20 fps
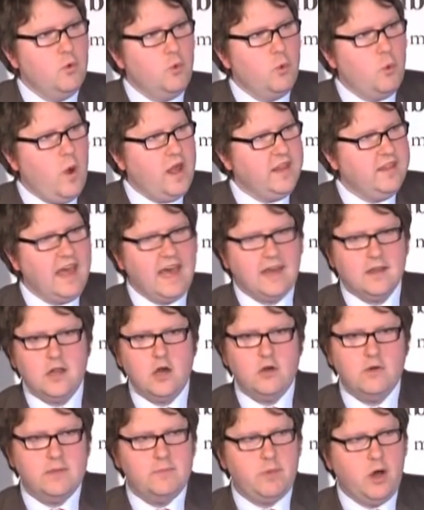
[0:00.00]
When that
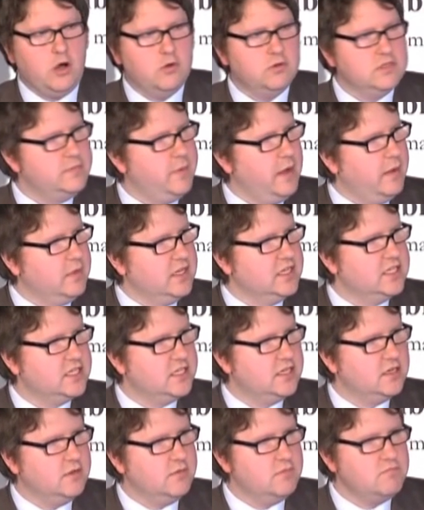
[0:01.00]
Lowy poll was
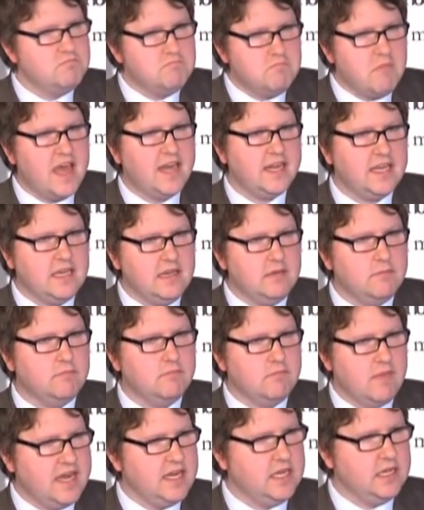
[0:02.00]
published, many,
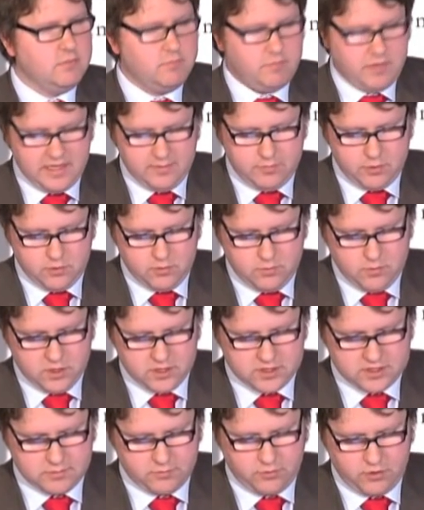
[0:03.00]
many people were
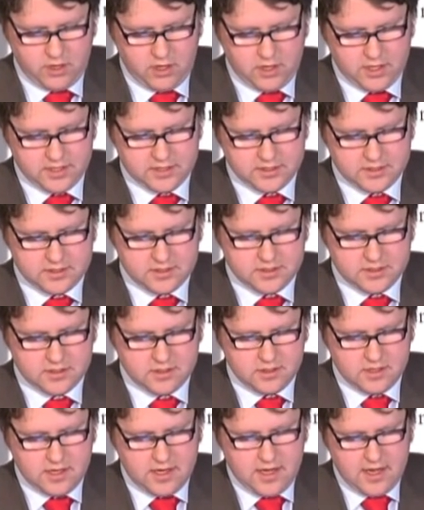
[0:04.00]
surprised.
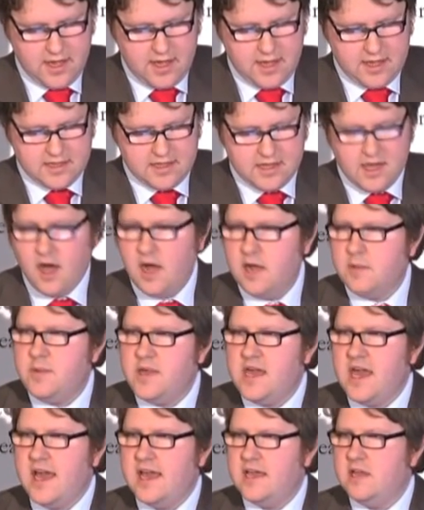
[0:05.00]
The
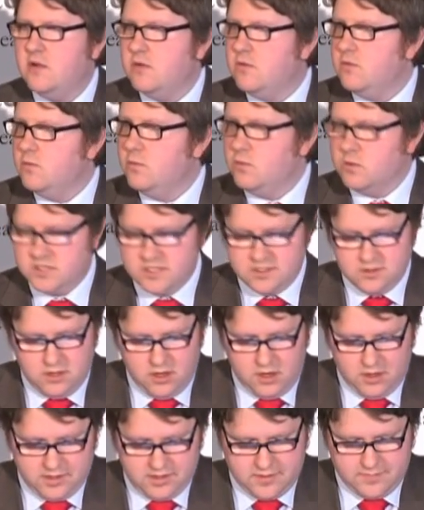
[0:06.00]
IPA was
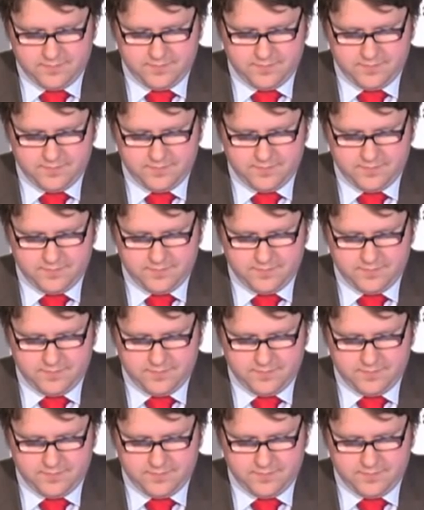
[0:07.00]
not.